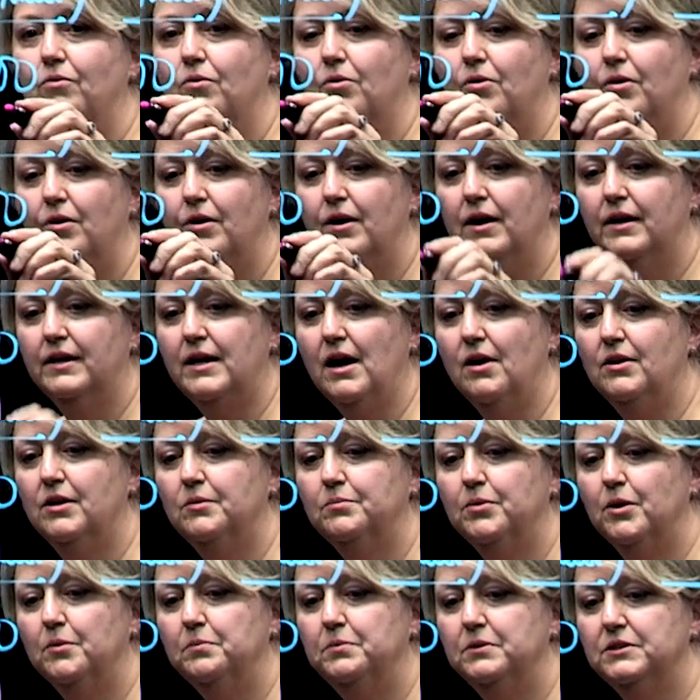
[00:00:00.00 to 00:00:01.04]
for
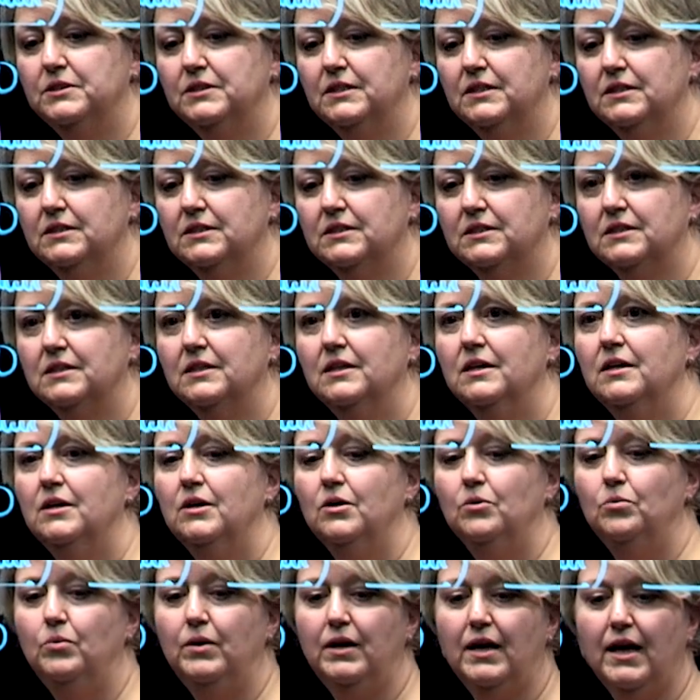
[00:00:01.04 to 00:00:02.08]
accounting purposes,
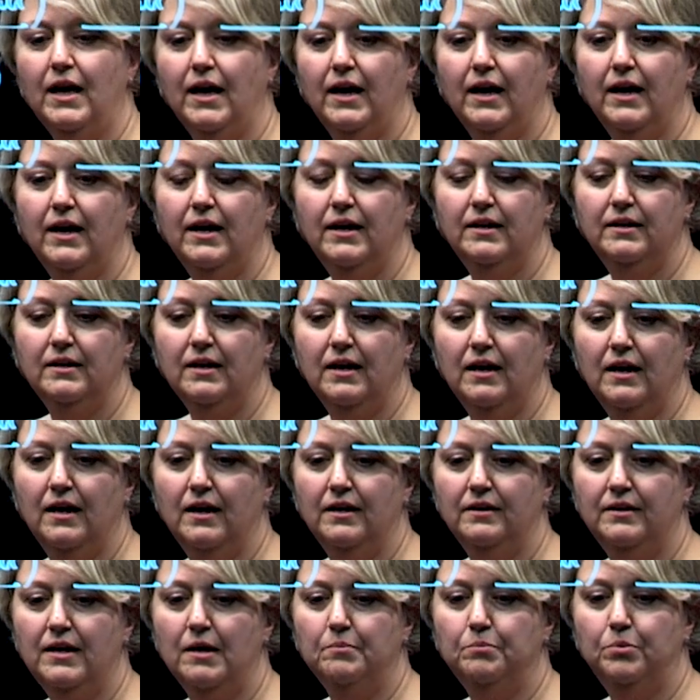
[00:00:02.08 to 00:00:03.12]
we had
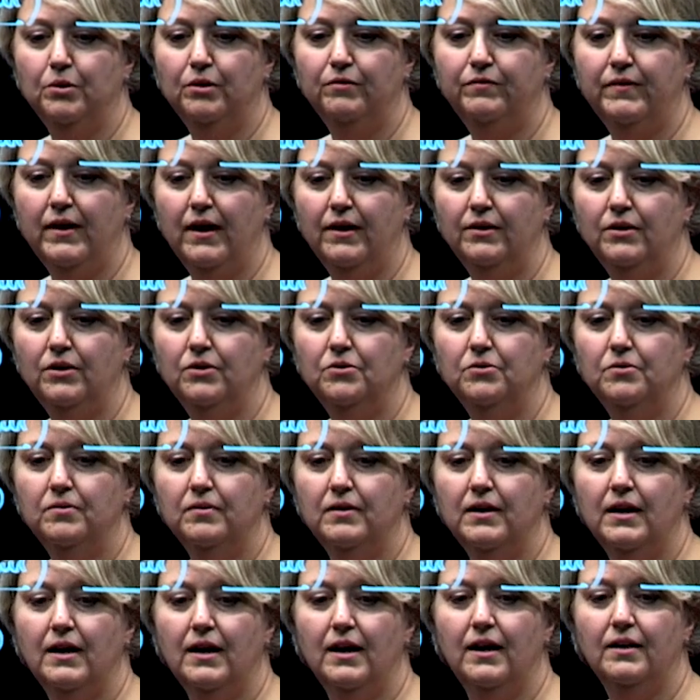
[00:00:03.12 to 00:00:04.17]
uh, net book value
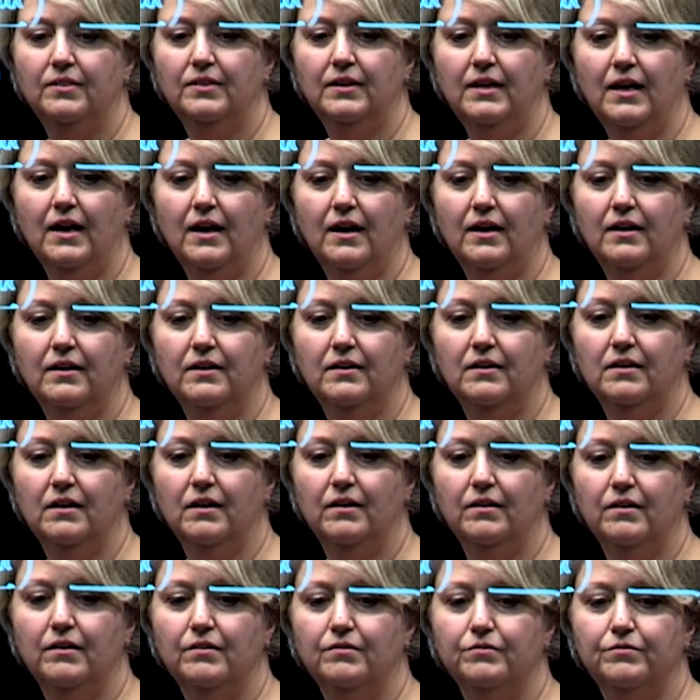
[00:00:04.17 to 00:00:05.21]
at the end
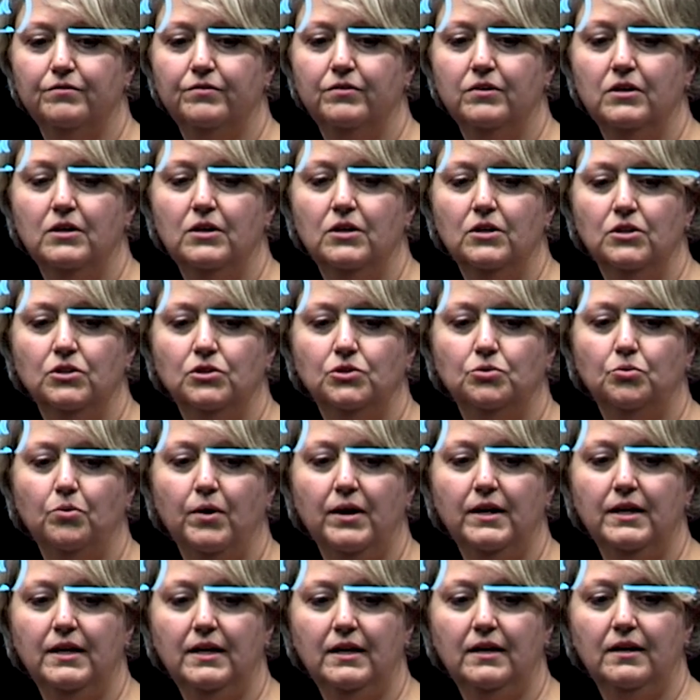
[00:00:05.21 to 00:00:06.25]
of
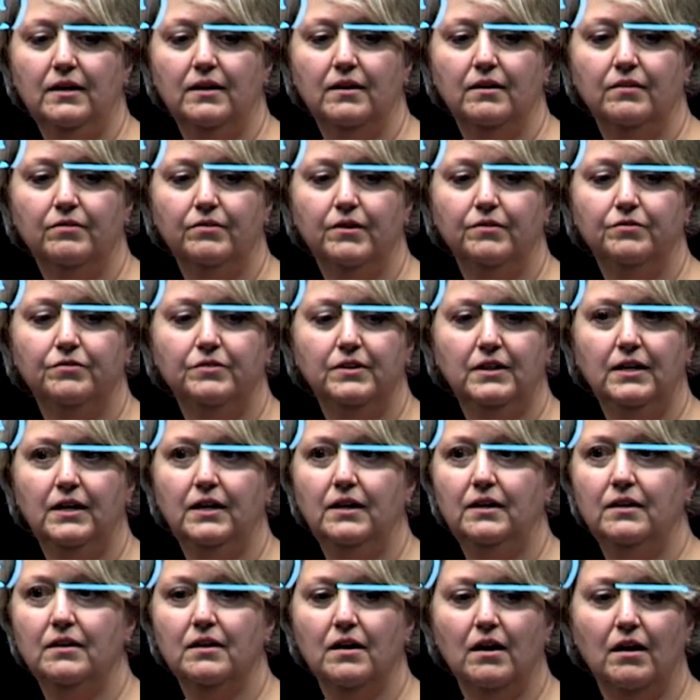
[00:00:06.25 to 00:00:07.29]

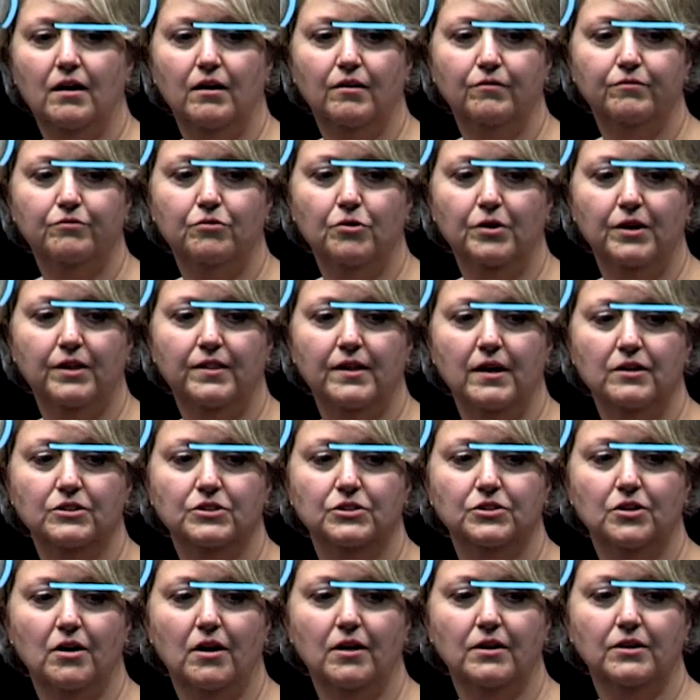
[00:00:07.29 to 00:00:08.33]
2015 of
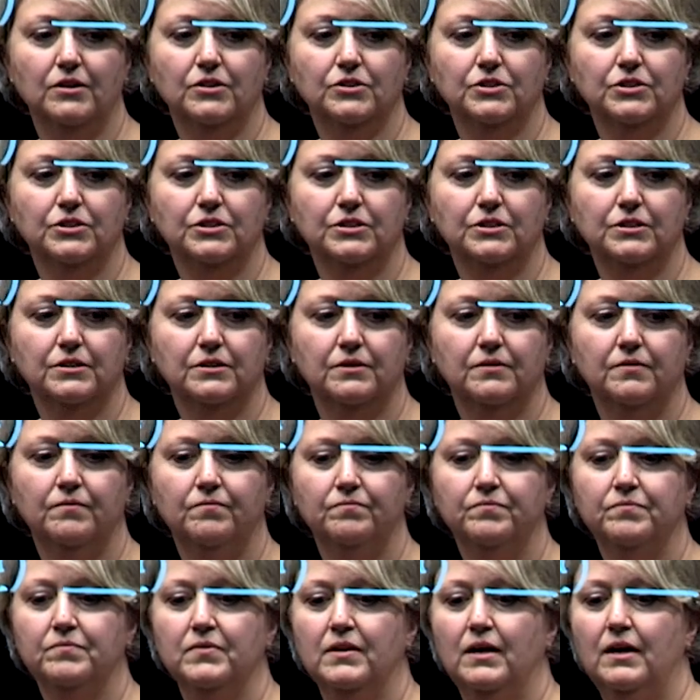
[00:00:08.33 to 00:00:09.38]
$40,000.
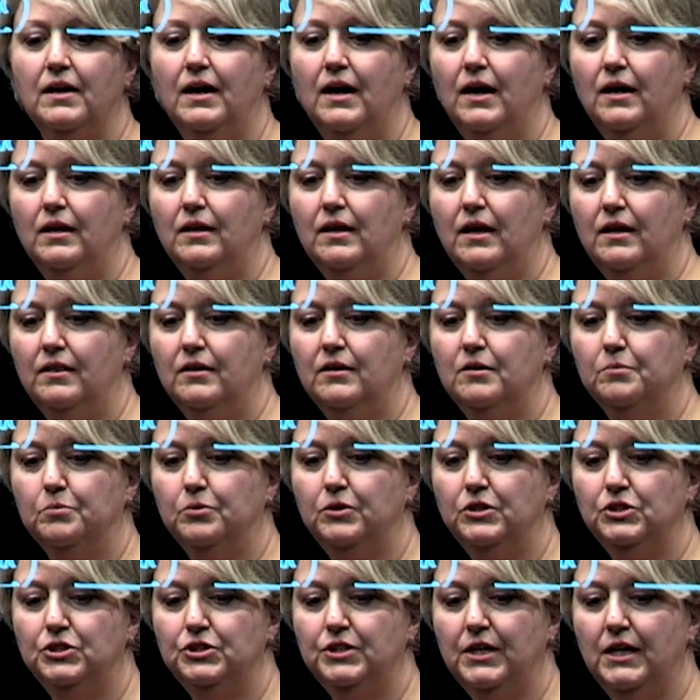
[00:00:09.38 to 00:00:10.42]
And then the
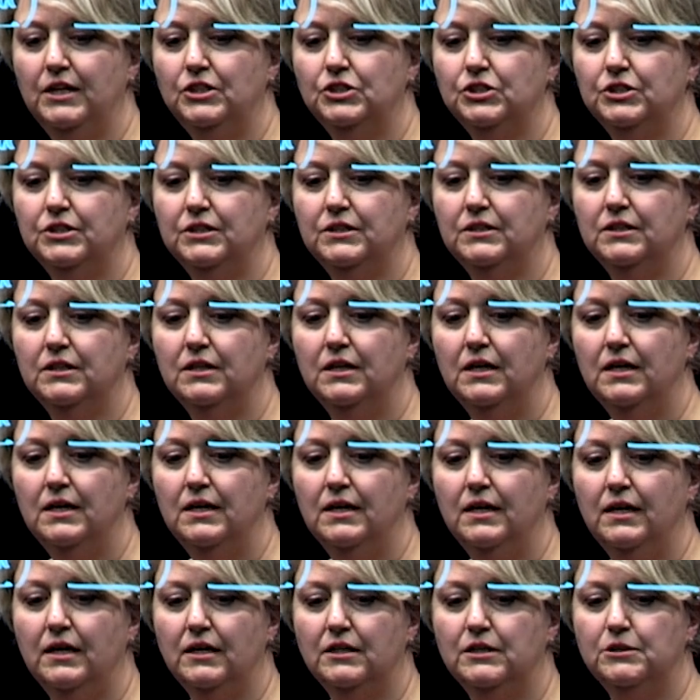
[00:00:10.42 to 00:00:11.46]
depreciation
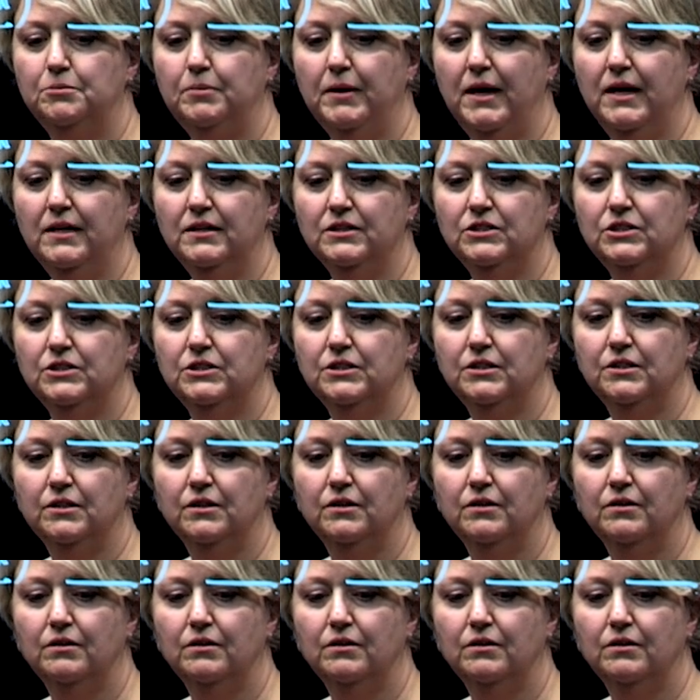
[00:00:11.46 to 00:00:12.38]
expense